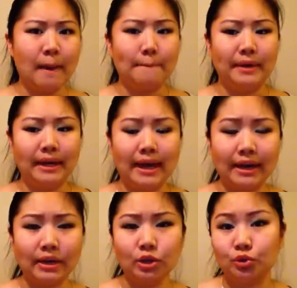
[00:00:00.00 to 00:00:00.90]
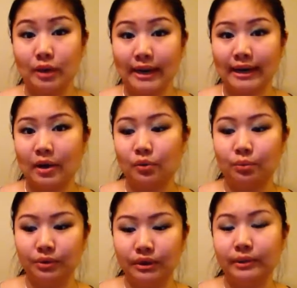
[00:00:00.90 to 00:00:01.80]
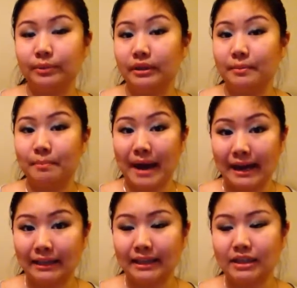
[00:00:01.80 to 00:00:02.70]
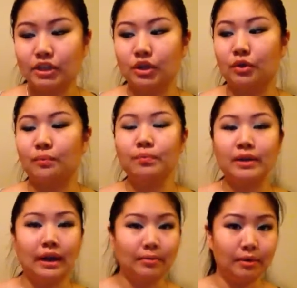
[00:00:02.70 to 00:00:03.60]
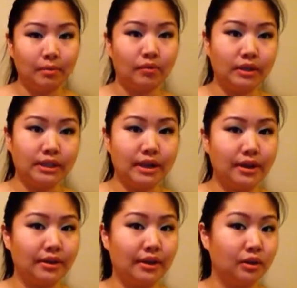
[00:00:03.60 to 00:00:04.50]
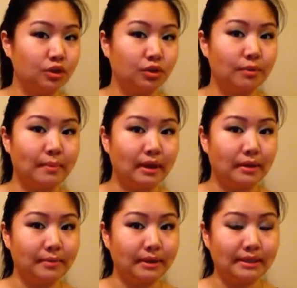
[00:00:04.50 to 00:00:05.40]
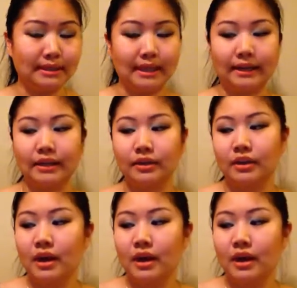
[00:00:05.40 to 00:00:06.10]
my hair dried out really badly. So I'm going to move on to hair and then I'll do the makeup in a second.